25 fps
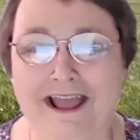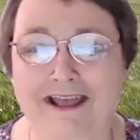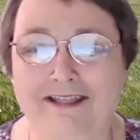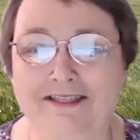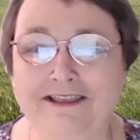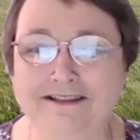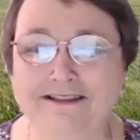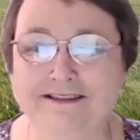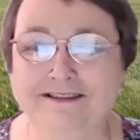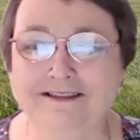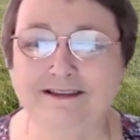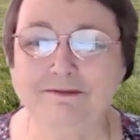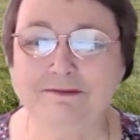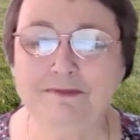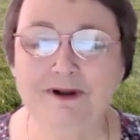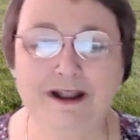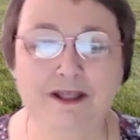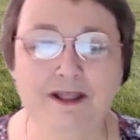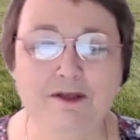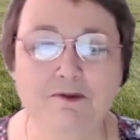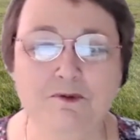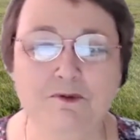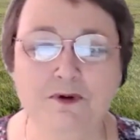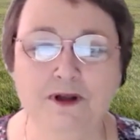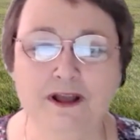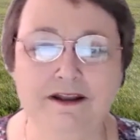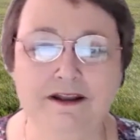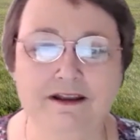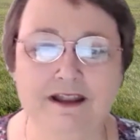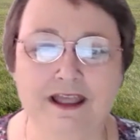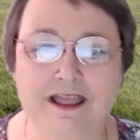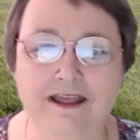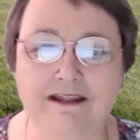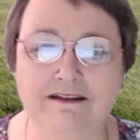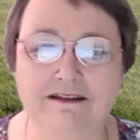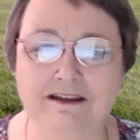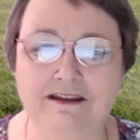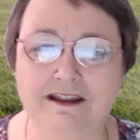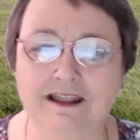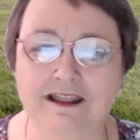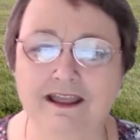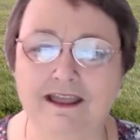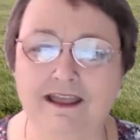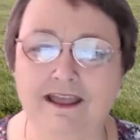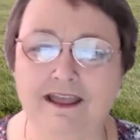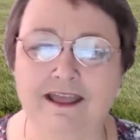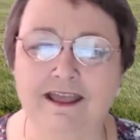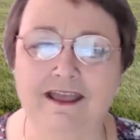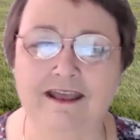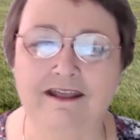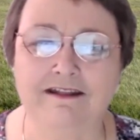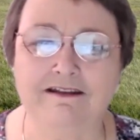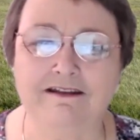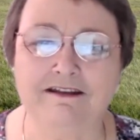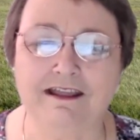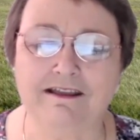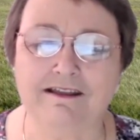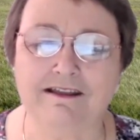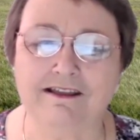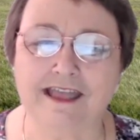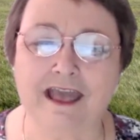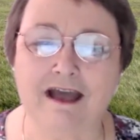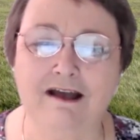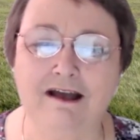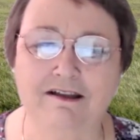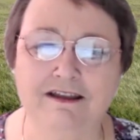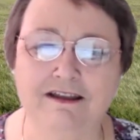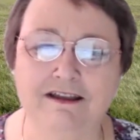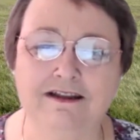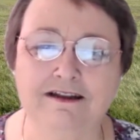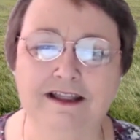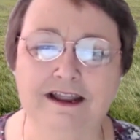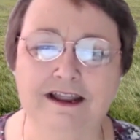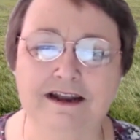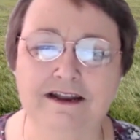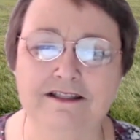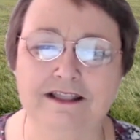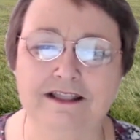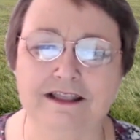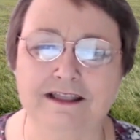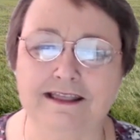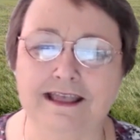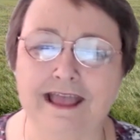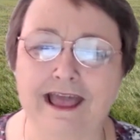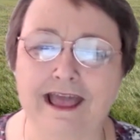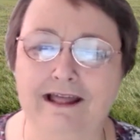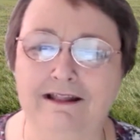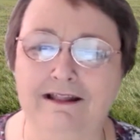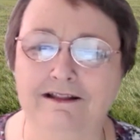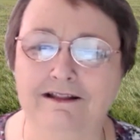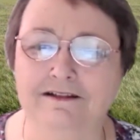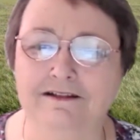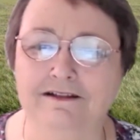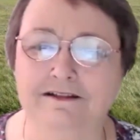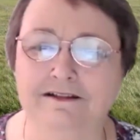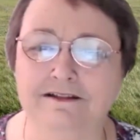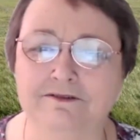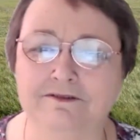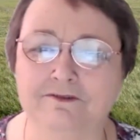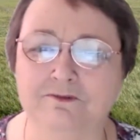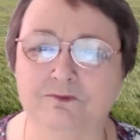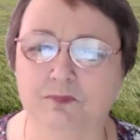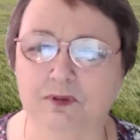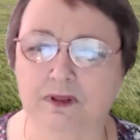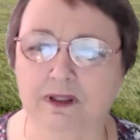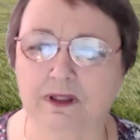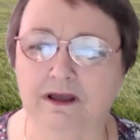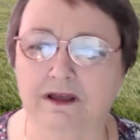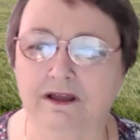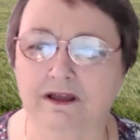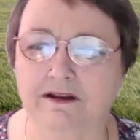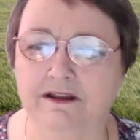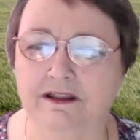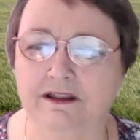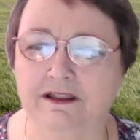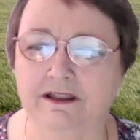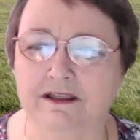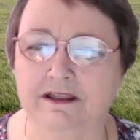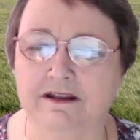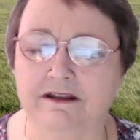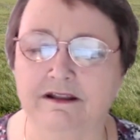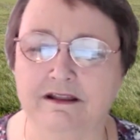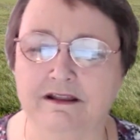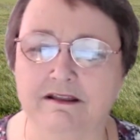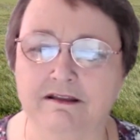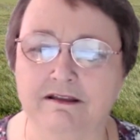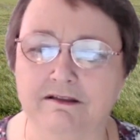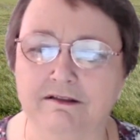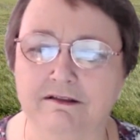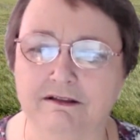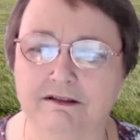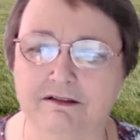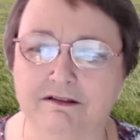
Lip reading: And then somebody went and calculated the gallons of blood in a